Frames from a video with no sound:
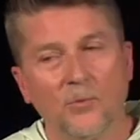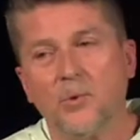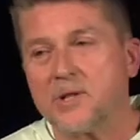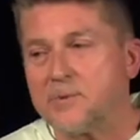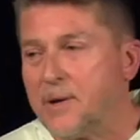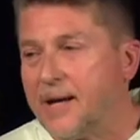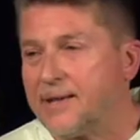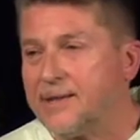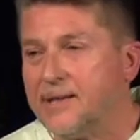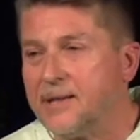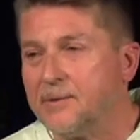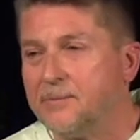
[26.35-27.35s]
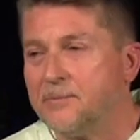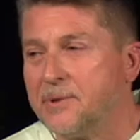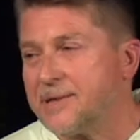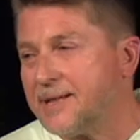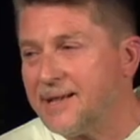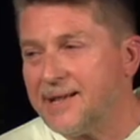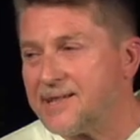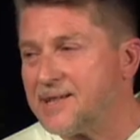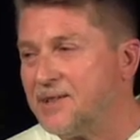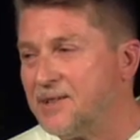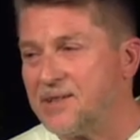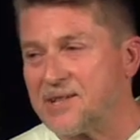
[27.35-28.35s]
was back then. But can I tell
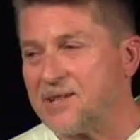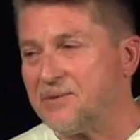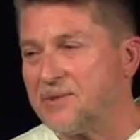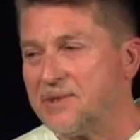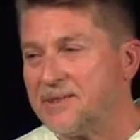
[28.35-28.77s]
you something?